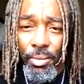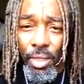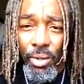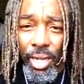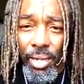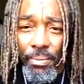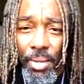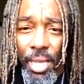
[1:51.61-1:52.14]

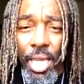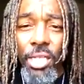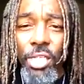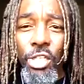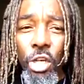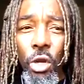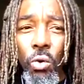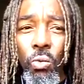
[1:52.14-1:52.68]
Okay?
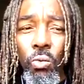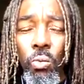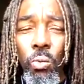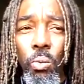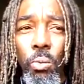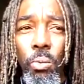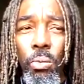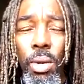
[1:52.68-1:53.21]
So,
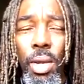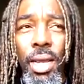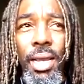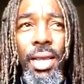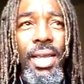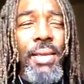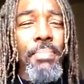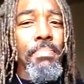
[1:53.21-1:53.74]

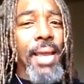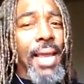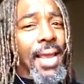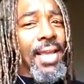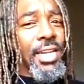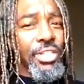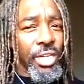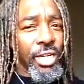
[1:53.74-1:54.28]

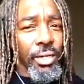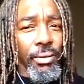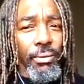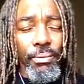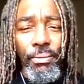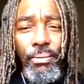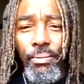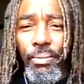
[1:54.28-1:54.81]
imagine
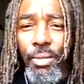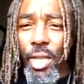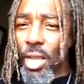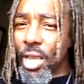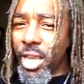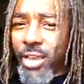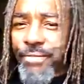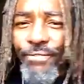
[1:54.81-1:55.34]

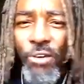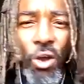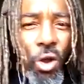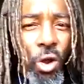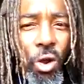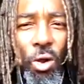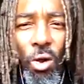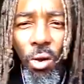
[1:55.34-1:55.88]
if
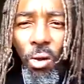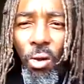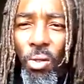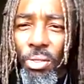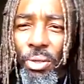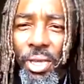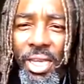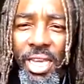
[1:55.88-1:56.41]

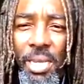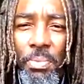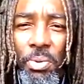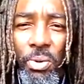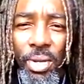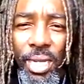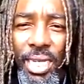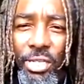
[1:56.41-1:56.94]
all the
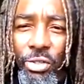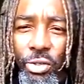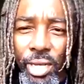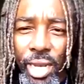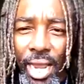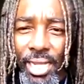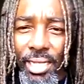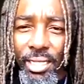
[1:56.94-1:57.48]
Hebrew
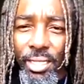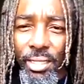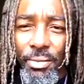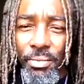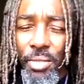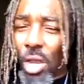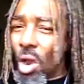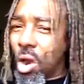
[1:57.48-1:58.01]

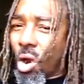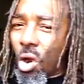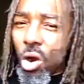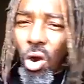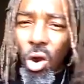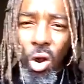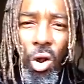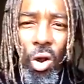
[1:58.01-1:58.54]
Israelites
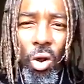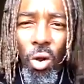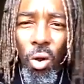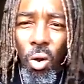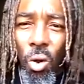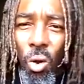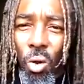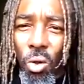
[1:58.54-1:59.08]

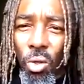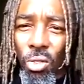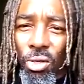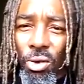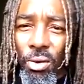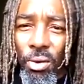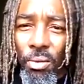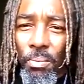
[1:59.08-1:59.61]
all
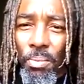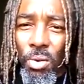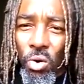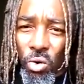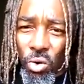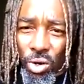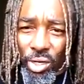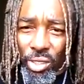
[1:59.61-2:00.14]
the
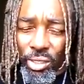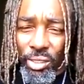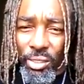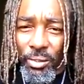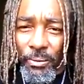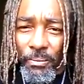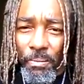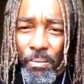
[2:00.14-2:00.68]

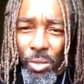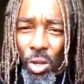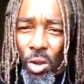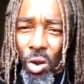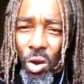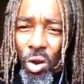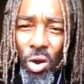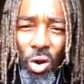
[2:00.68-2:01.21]
Moors,
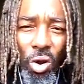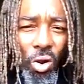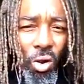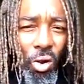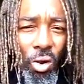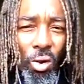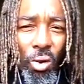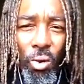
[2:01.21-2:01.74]

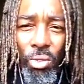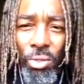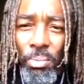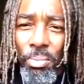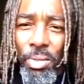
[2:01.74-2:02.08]
all the